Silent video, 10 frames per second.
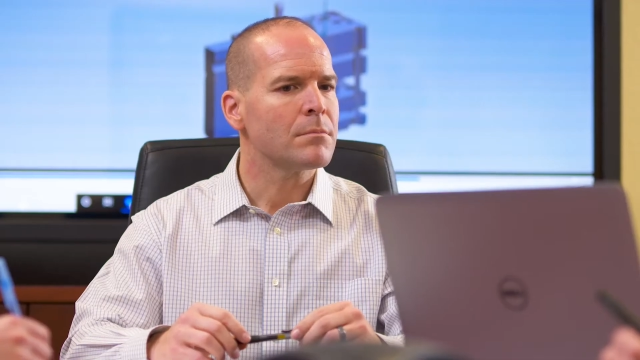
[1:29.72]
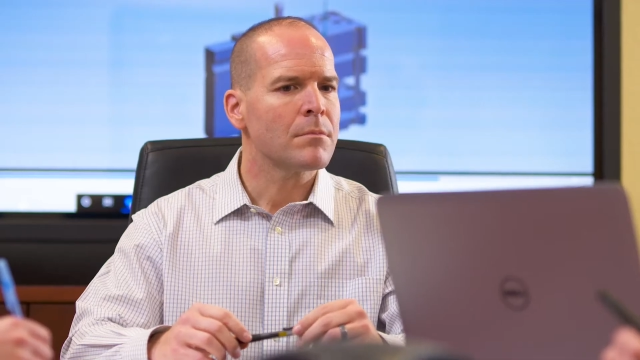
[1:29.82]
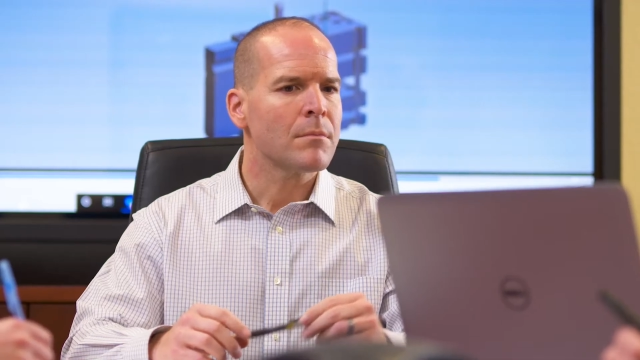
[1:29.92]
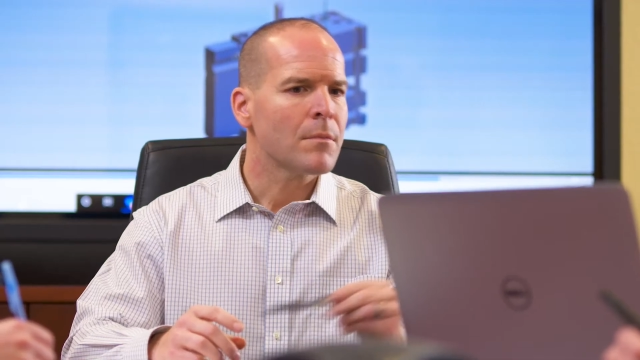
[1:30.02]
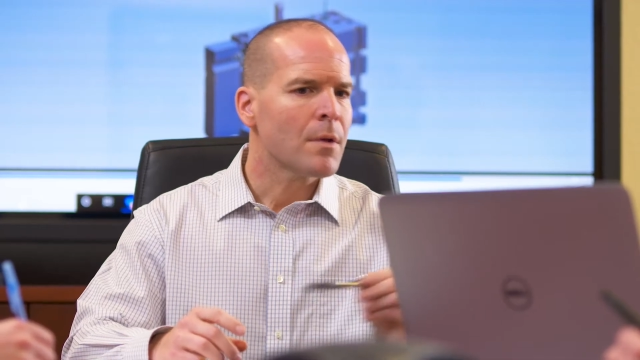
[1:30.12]
unique
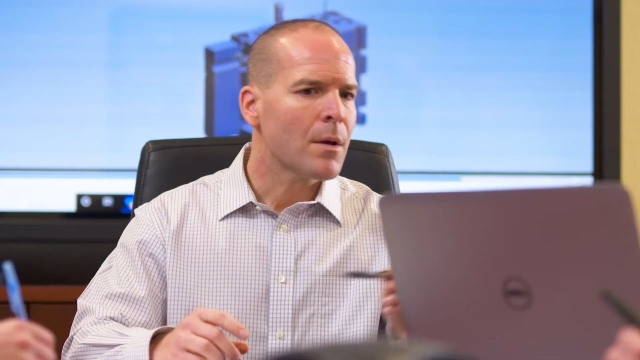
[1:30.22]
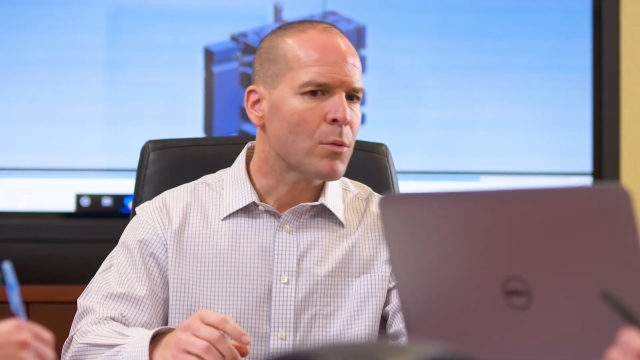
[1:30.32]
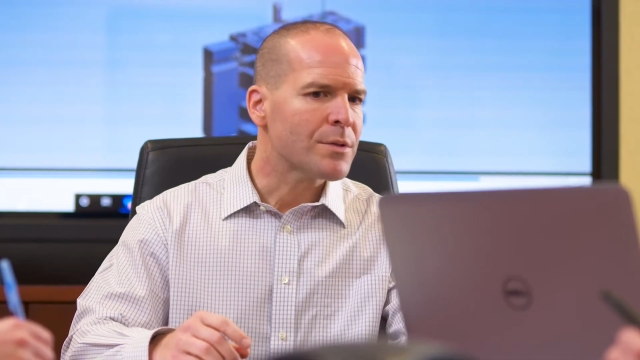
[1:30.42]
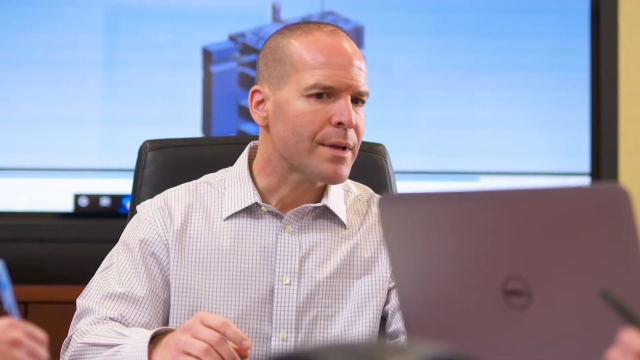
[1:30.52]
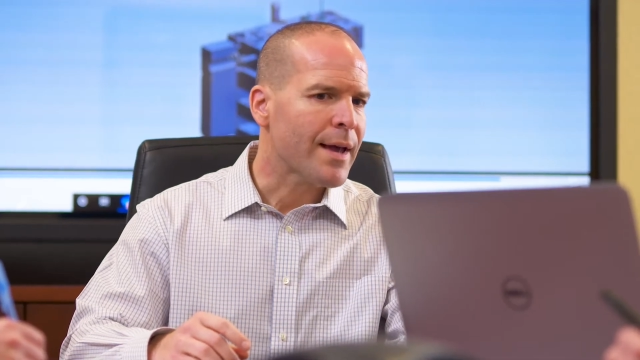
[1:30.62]
company
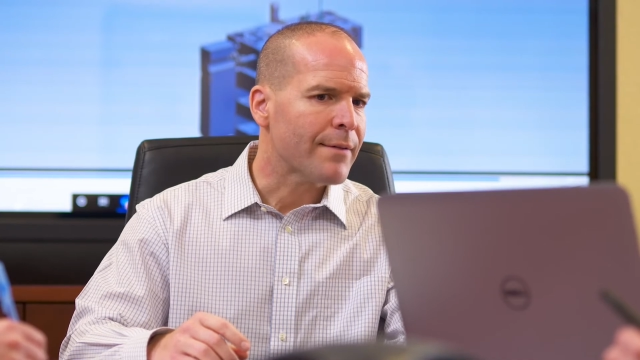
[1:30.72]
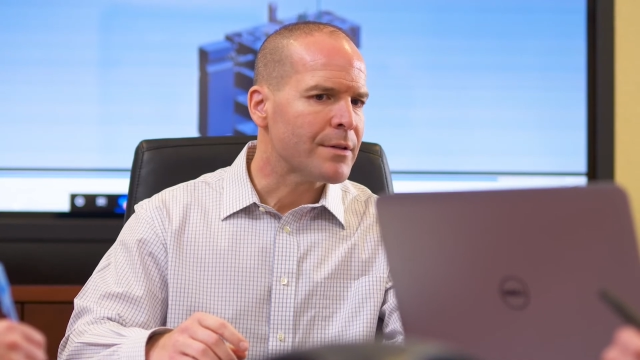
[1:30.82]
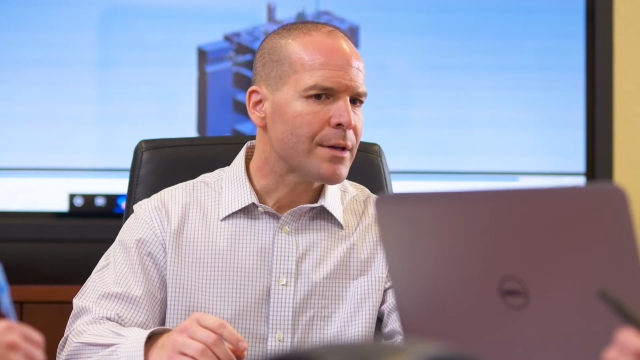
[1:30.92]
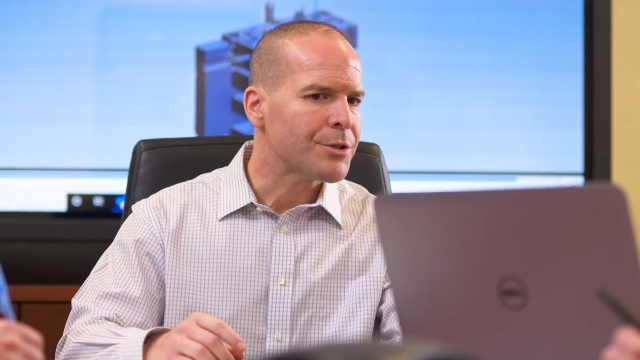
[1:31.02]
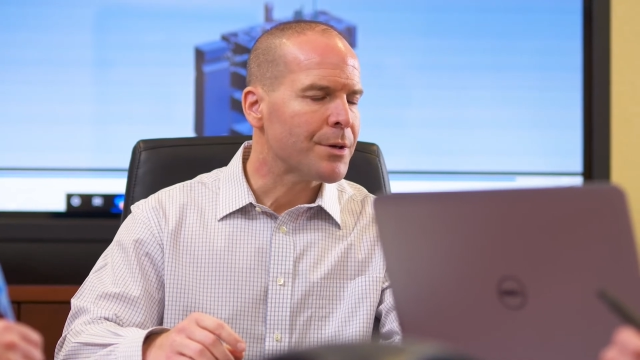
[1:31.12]
from the
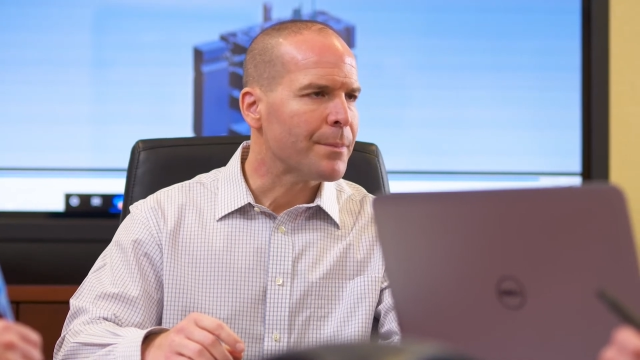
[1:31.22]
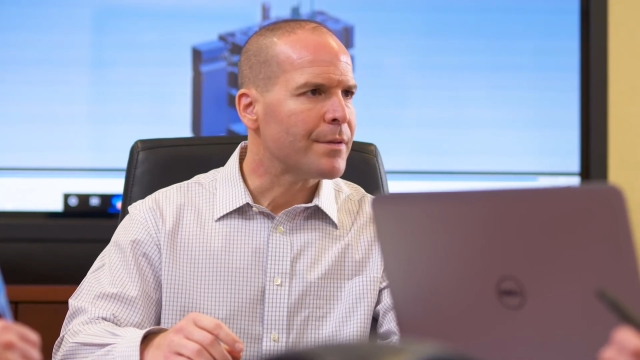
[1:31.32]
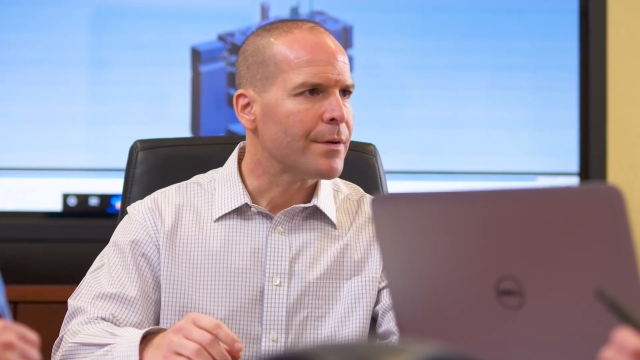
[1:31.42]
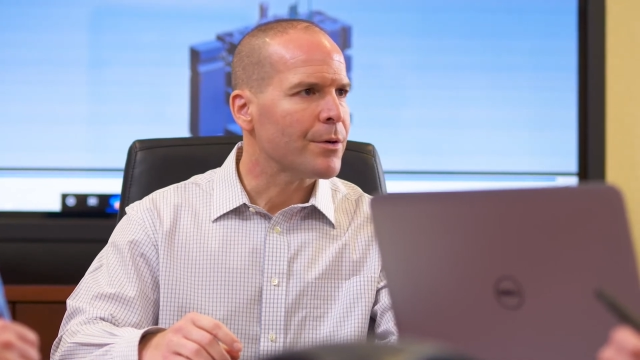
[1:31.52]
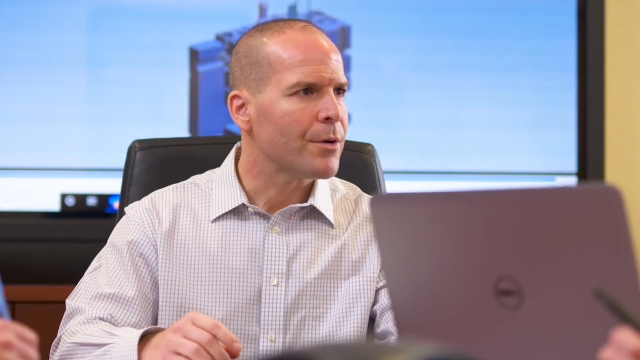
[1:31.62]
standpoint that we
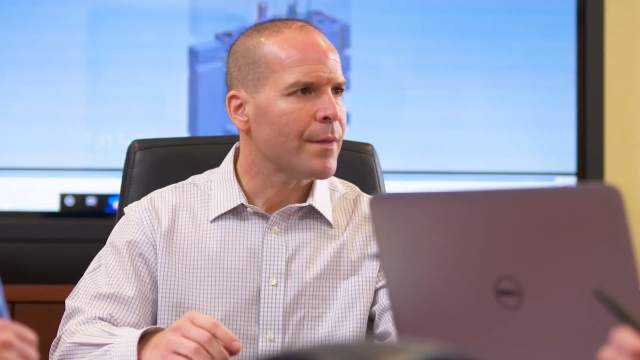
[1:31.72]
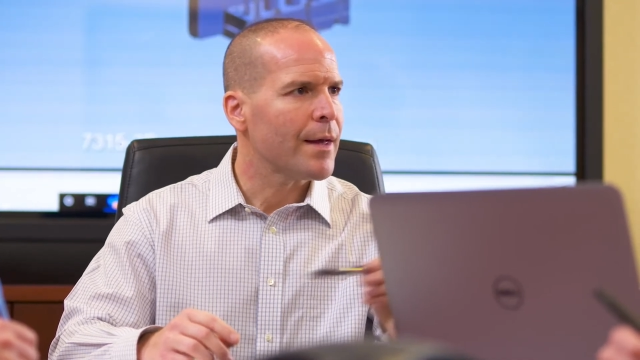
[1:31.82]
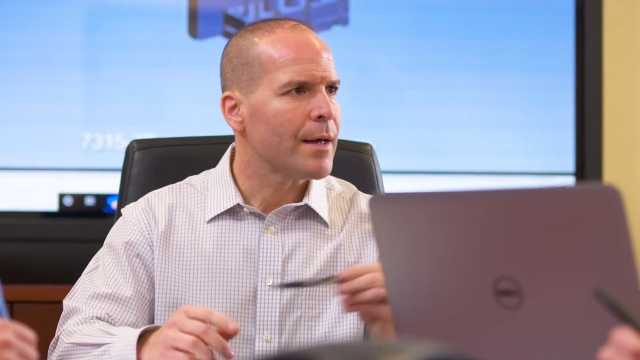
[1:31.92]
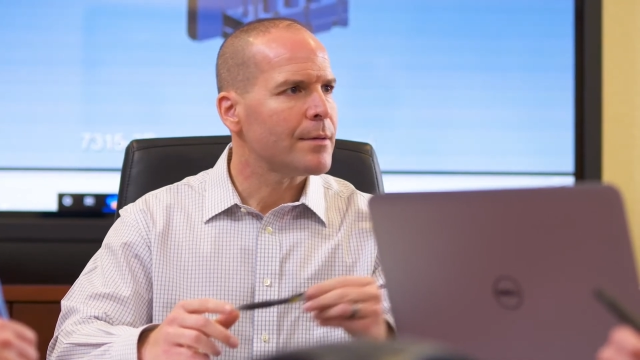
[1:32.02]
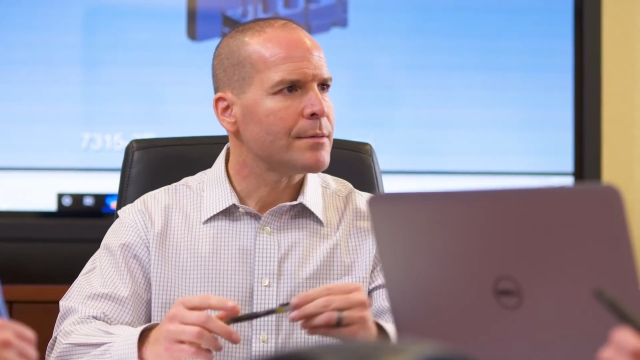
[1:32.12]
can do them
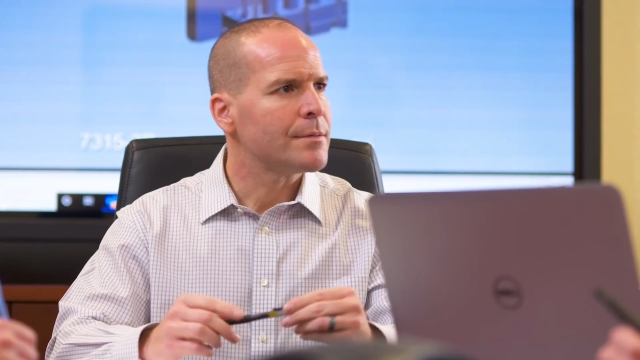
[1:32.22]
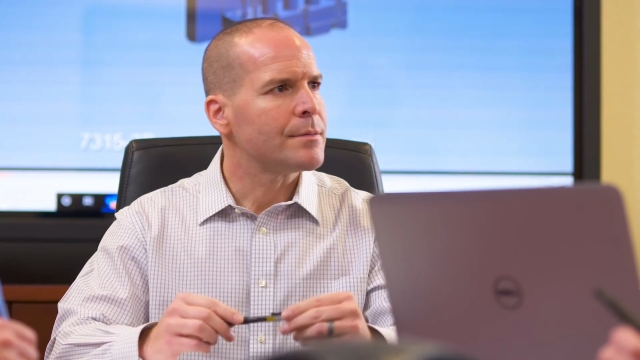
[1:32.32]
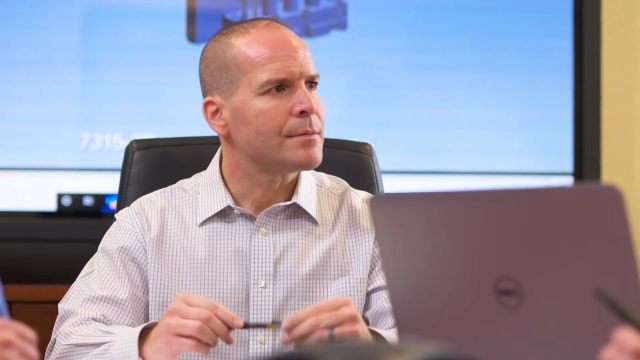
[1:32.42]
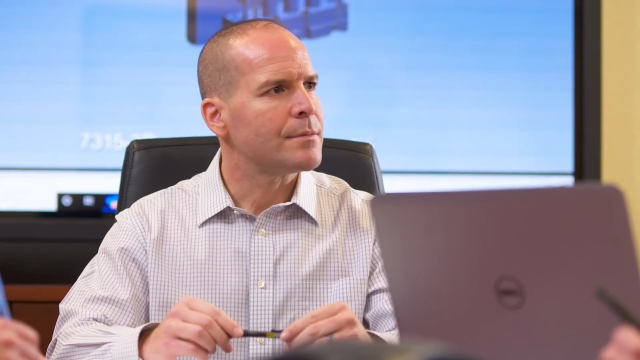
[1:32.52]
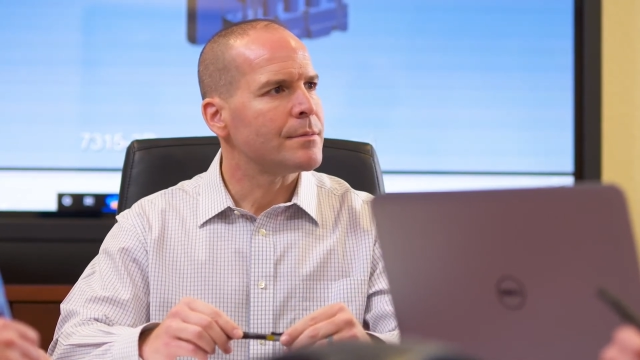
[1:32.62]
all
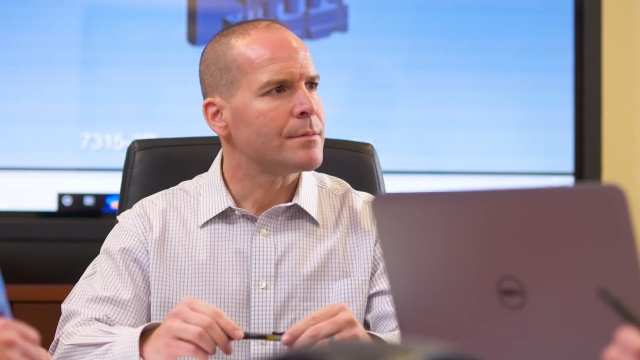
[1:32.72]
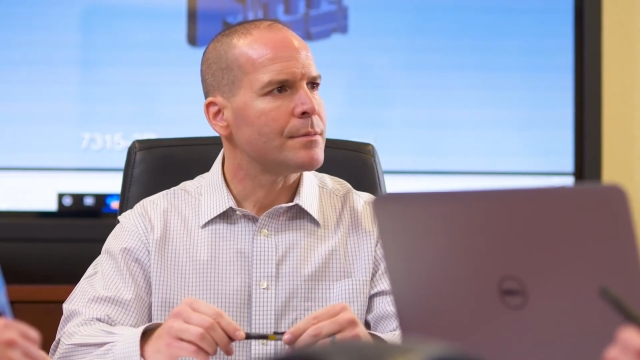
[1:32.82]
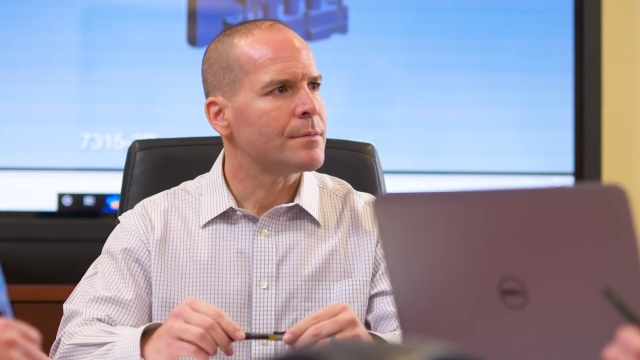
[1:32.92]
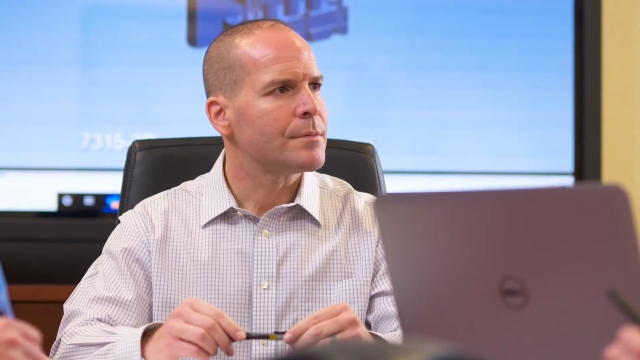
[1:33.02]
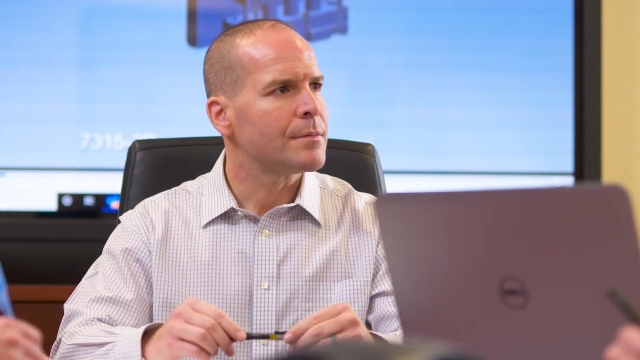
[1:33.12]

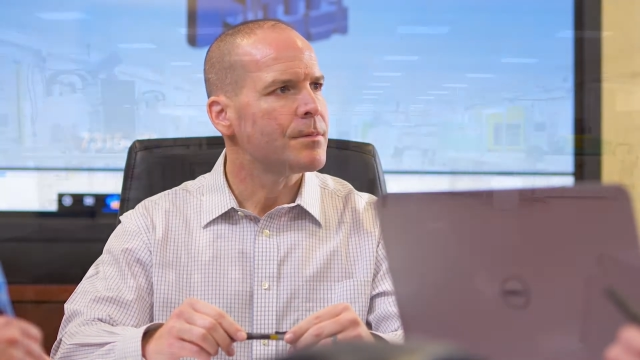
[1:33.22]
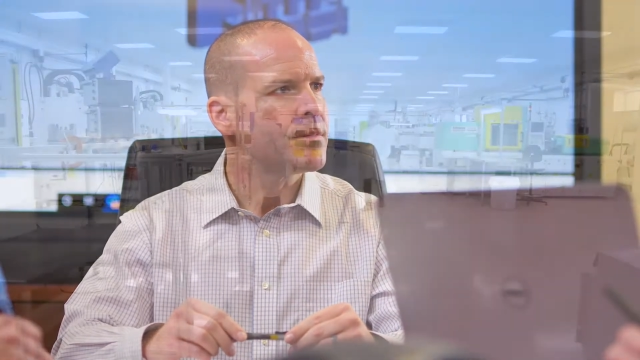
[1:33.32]
within